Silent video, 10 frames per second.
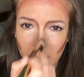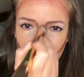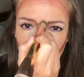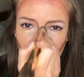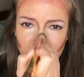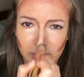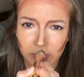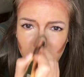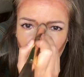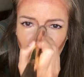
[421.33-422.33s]
I'm gonna go down the
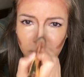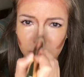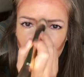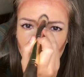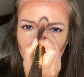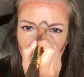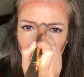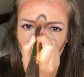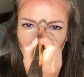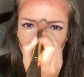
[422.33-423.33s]
nose,
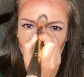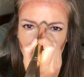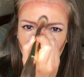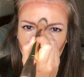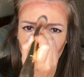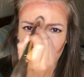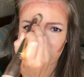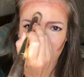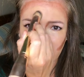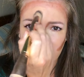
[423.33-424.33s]
center of the
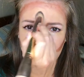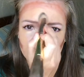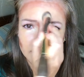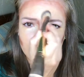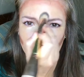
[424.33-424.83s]
face,